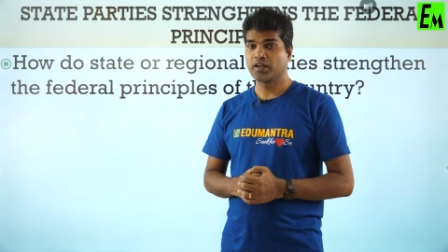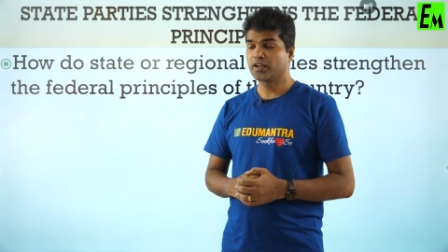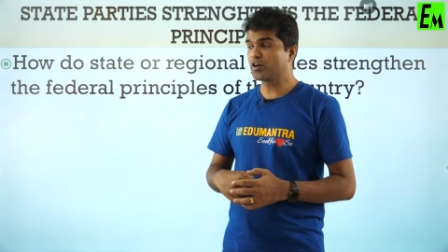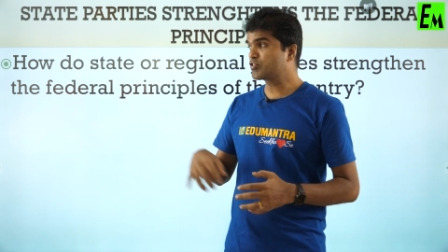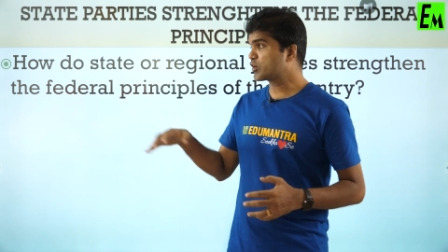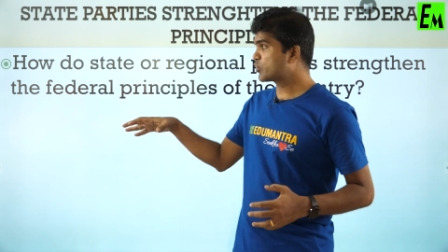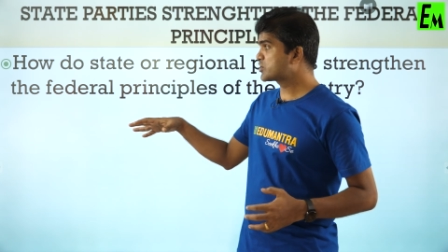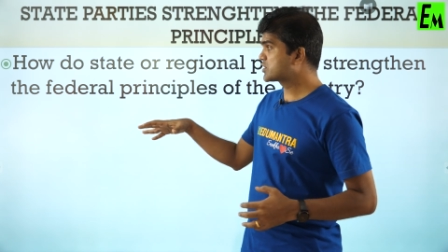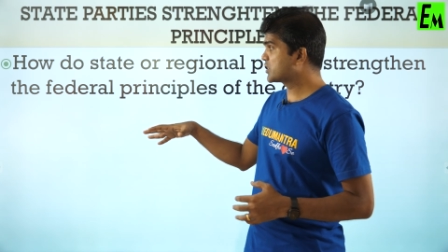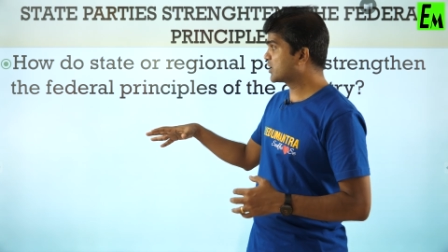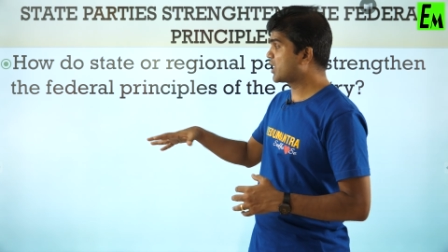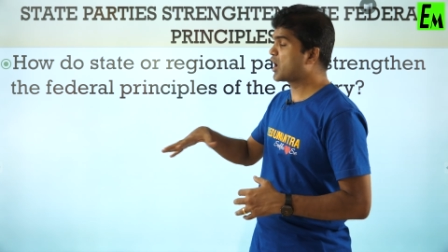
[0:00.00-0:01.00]
Now the
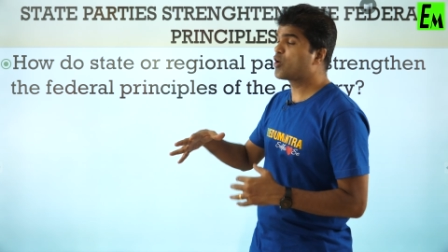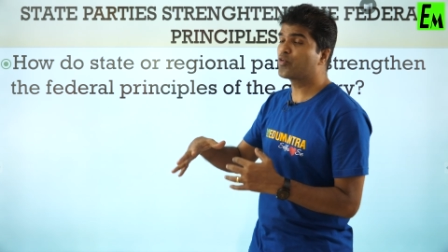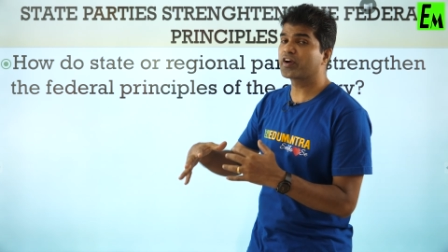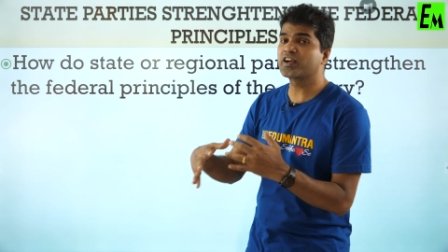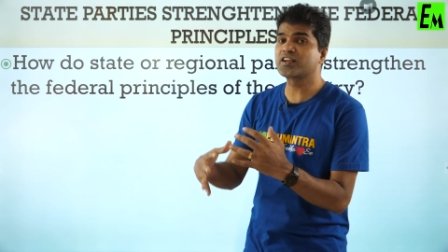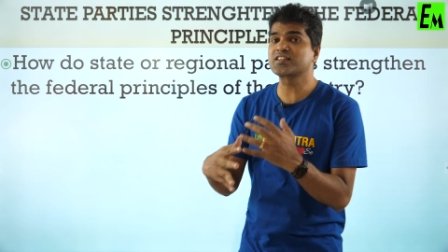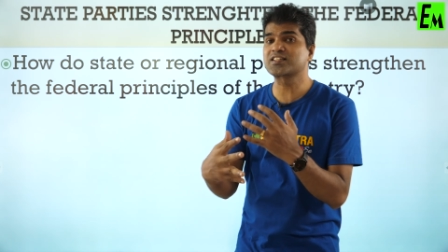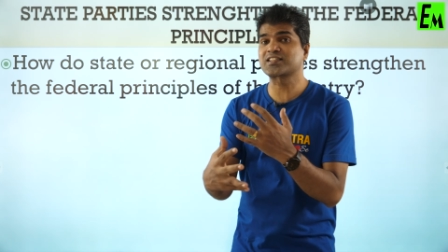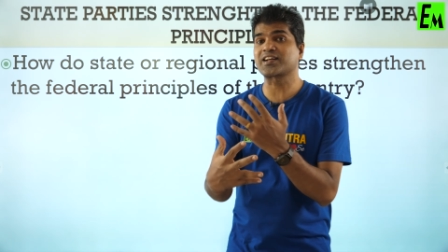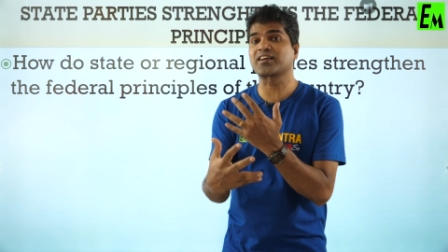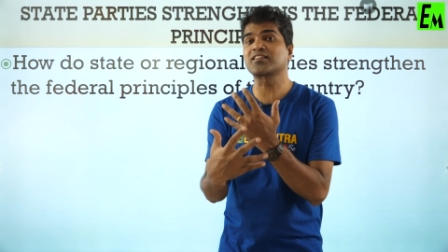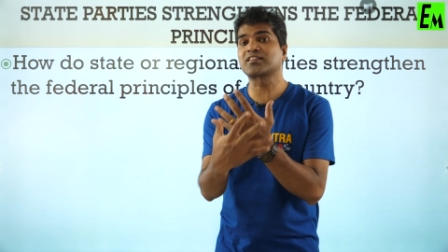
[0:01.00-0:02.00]
question how it is
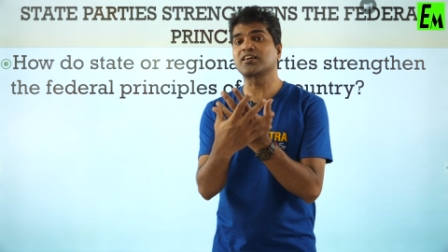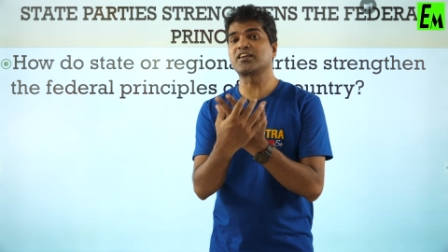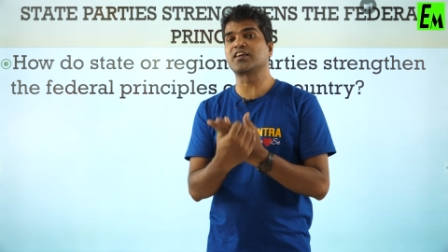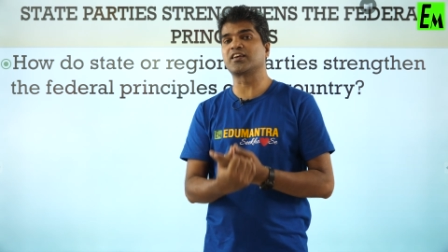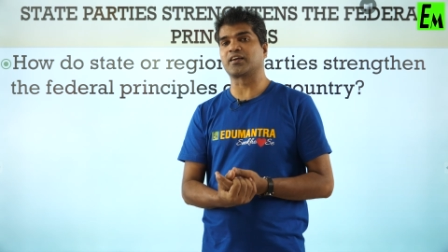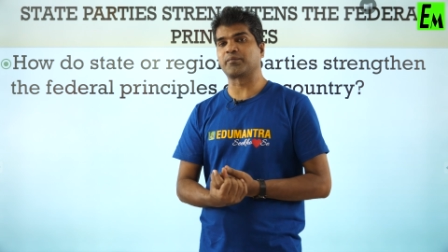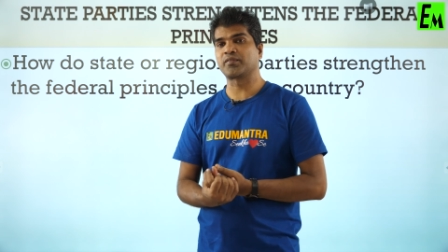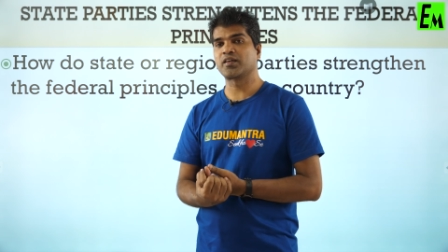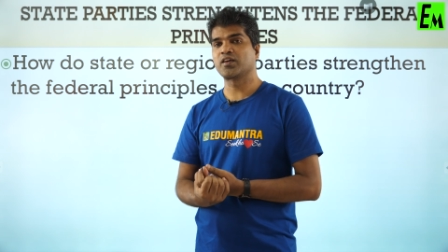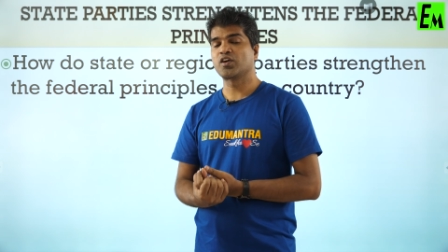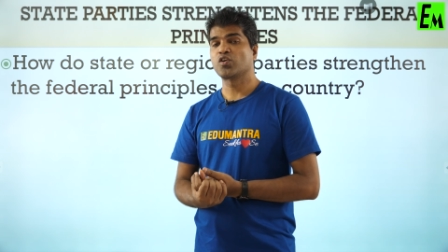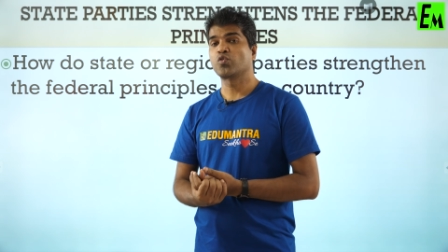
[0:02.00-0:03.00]
strengthening,
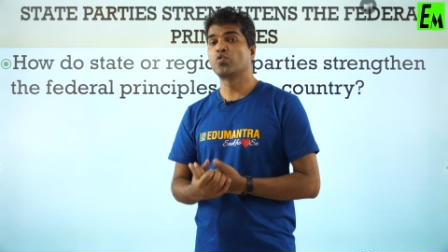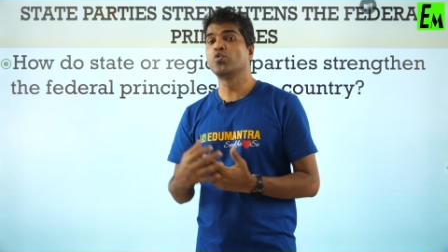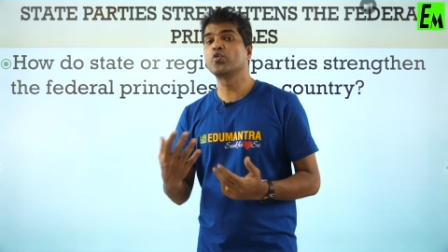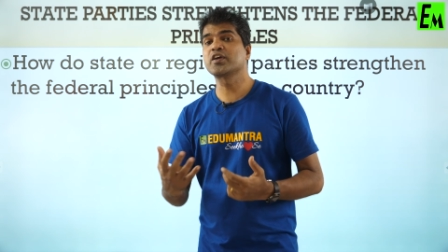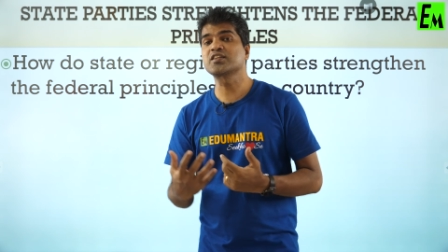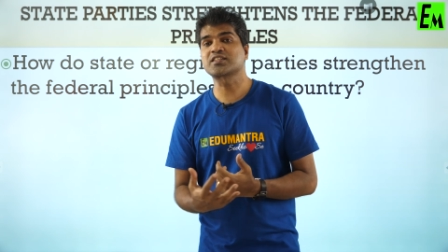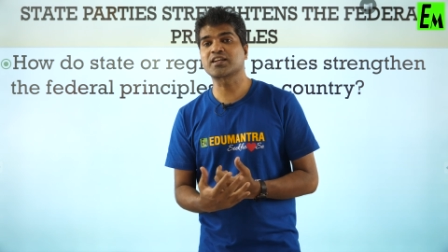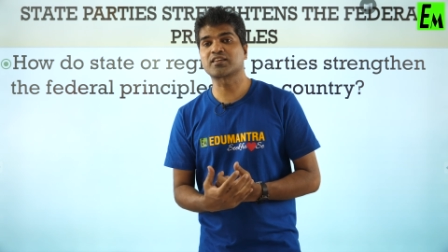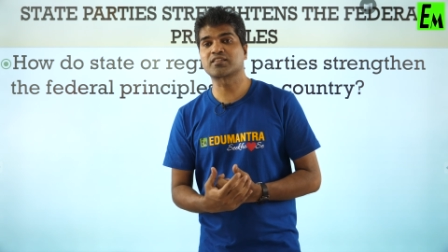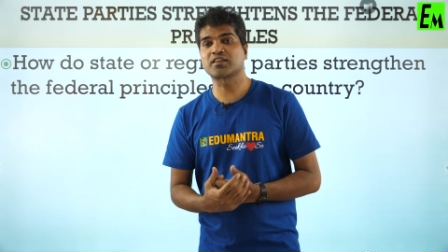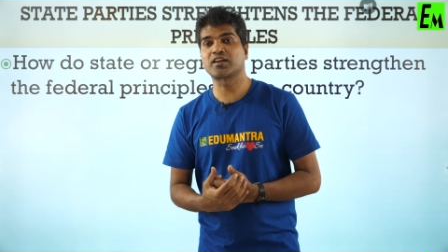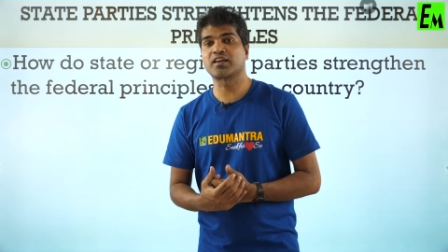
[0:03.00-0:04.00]
who is
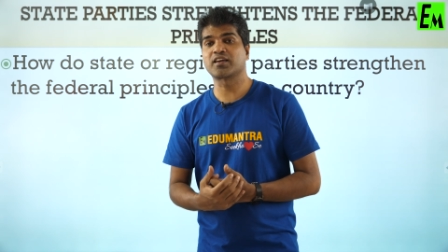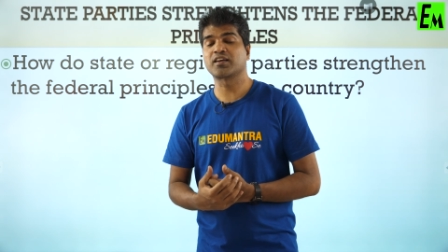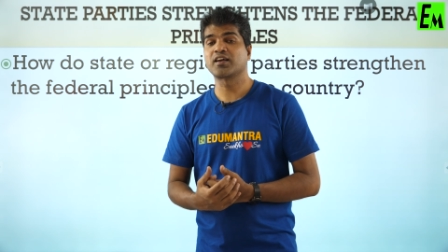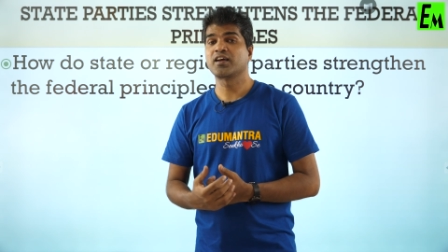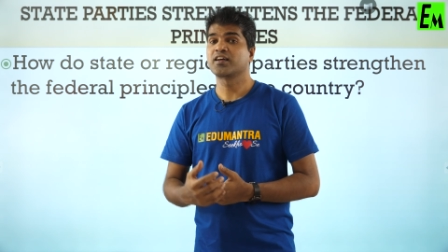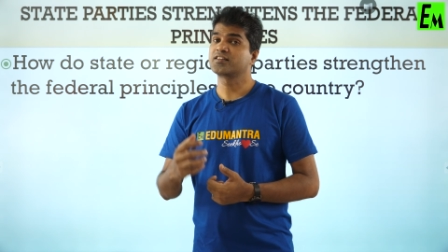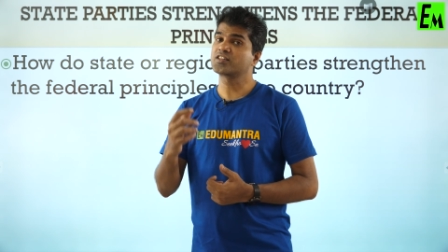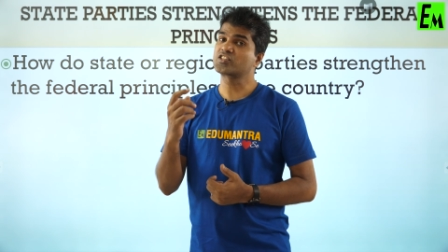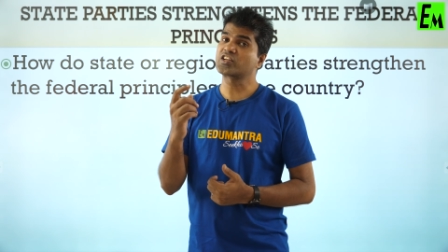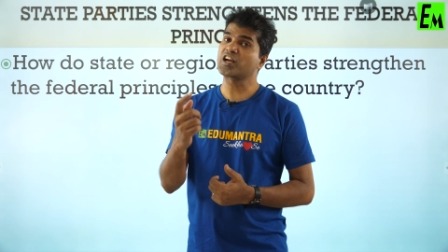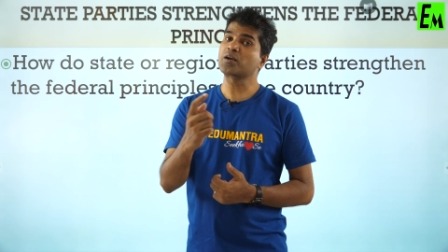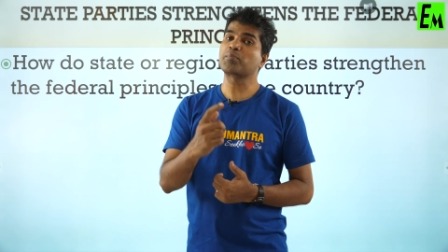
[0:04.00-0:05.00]
strengthening the
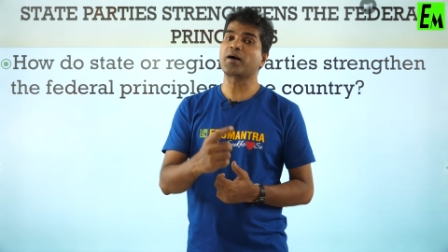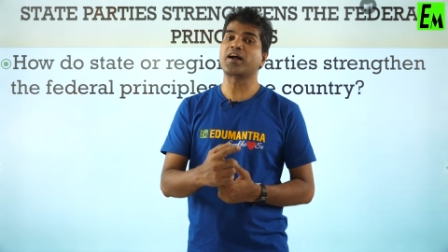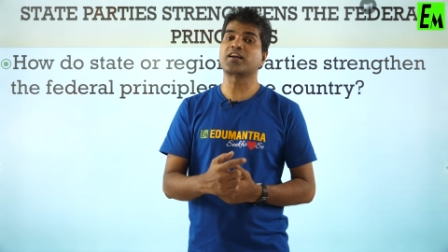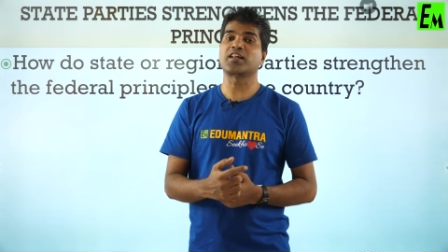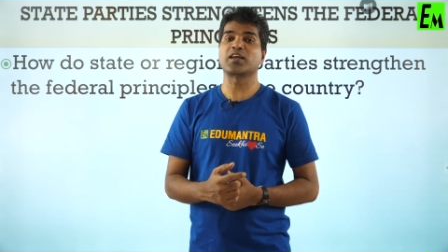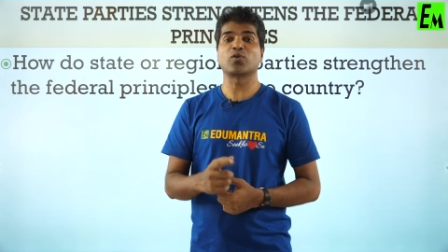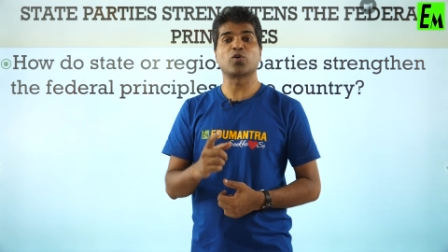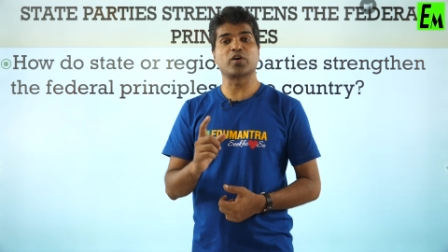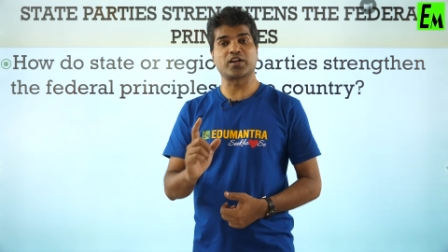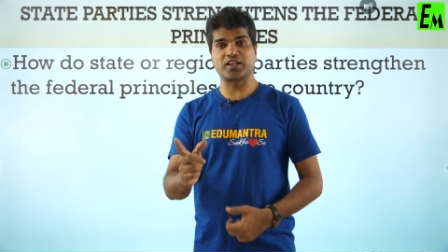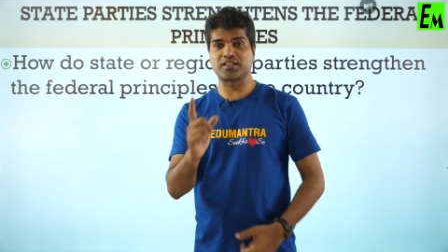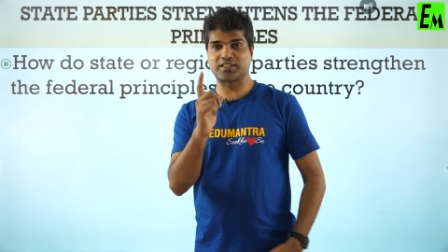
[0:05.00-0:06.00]
state party
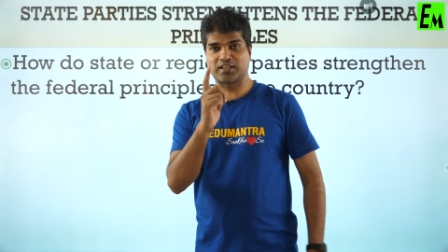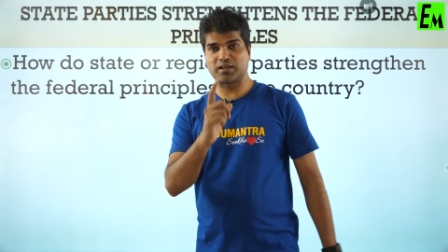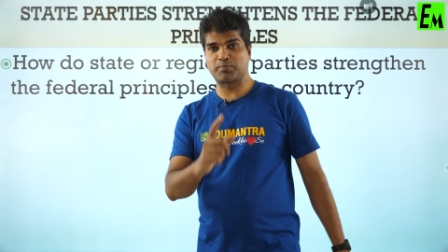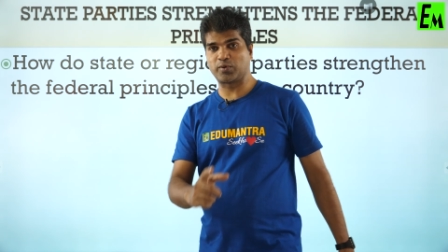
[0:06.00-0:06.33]
or regional